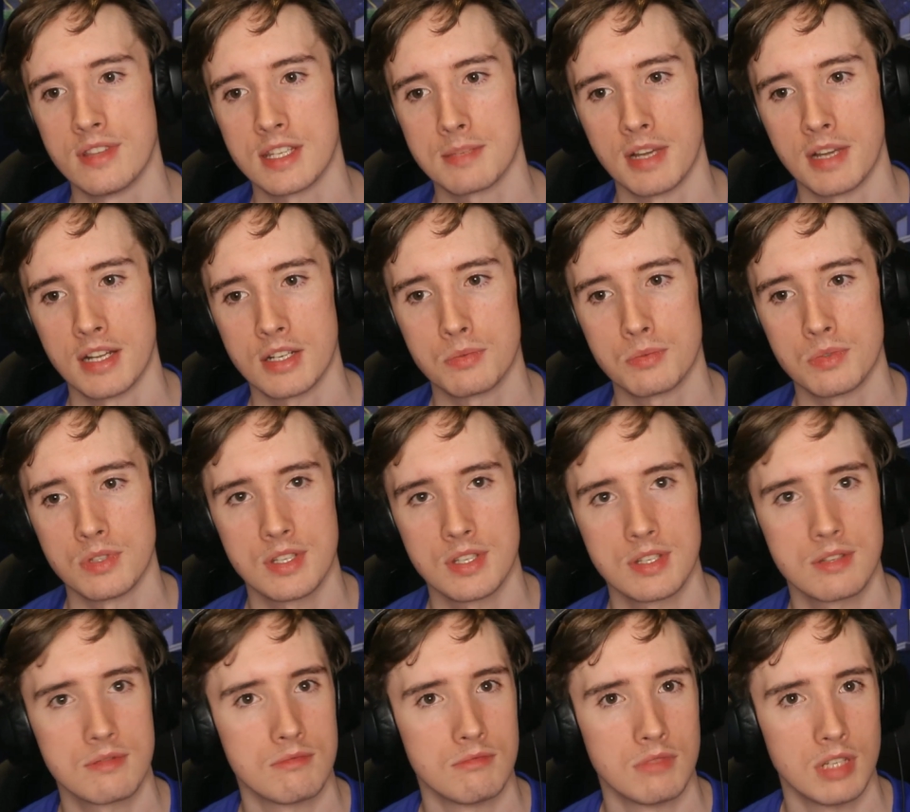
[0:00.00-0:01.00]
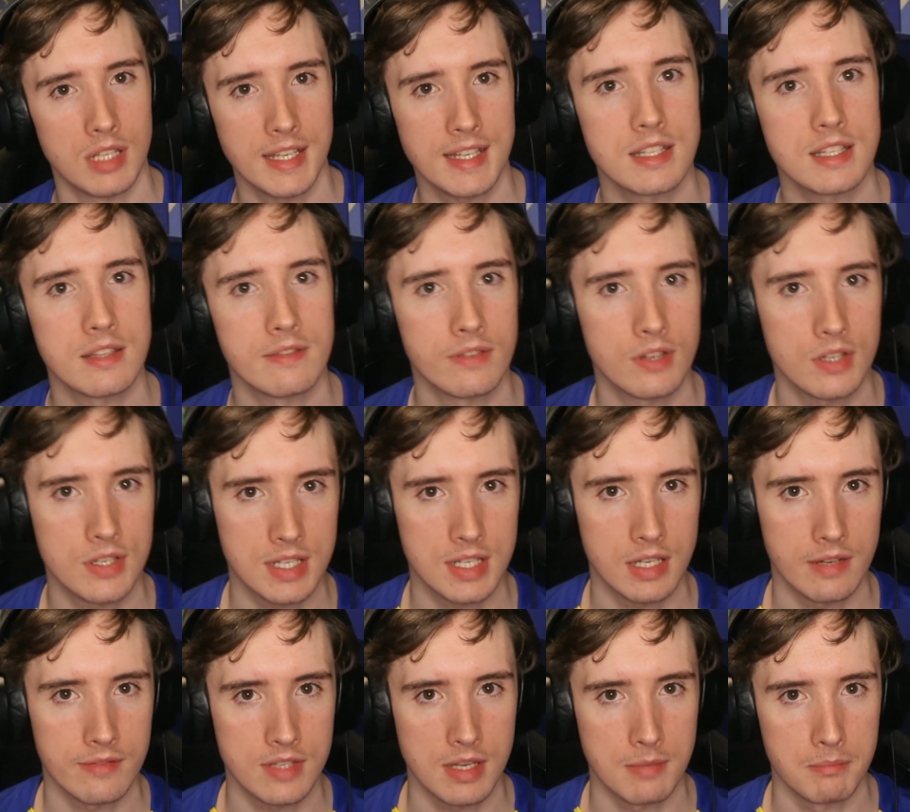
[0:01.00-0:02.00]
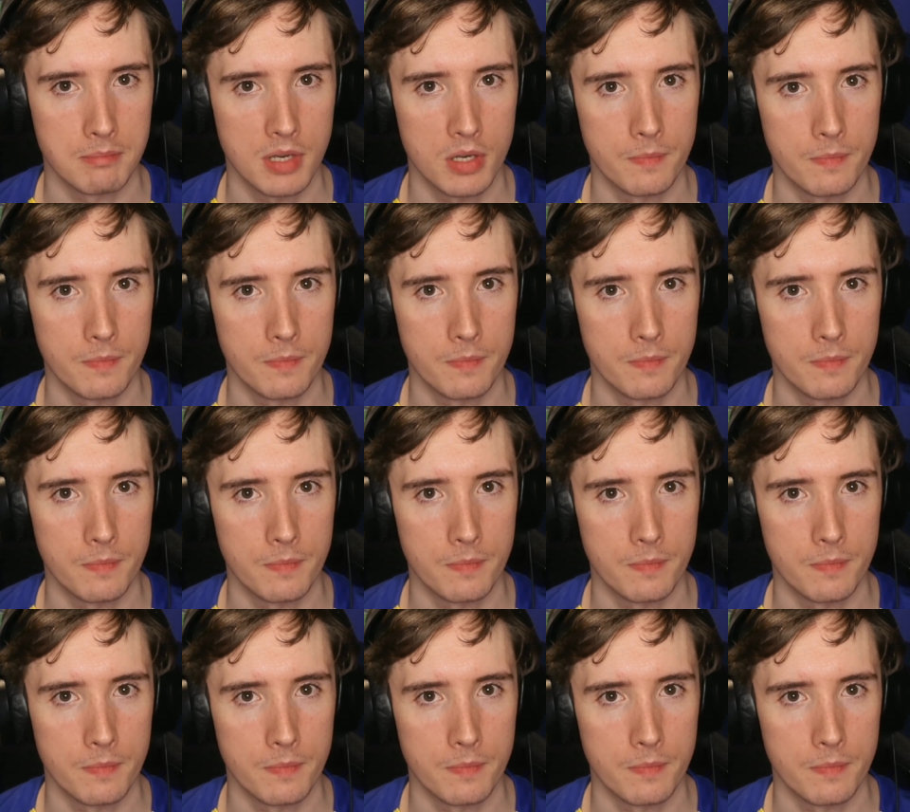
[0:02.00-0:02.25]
this match was relating to the first half tempo.